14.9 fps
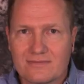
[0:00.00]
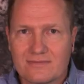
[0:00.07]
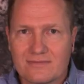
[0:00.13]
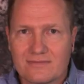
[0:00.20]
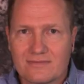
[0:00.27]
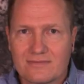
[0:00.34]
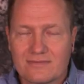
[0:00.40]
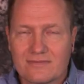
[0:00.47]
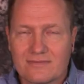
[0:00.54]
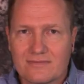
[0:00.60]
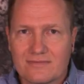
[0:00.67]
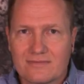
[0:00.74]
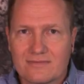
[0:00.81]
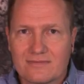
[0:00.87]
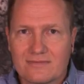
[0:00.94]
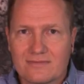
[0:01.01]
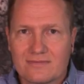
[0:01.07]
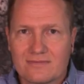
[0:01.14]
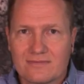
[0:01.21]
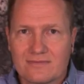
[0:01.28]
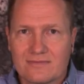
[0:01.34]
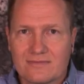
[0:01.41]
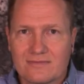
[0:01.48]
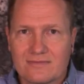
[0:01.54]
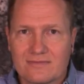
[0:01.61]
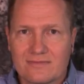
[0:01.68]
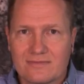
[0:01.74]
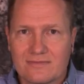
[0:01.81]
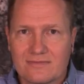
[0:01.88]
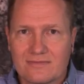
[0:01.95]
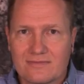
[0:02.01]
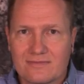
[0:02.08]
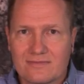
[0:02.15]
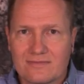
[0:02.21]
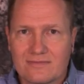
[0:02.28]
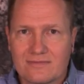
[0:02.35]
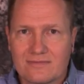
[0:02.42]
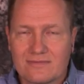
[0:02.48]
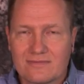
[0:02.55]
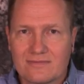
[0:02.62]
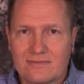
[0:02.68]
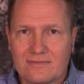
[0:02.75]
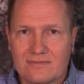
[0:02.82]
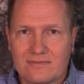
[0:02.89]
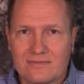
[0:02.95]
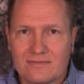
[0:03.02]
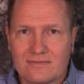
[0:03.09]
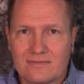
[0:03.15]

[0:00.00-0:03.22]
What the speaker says: No words are spoken by the person on screen.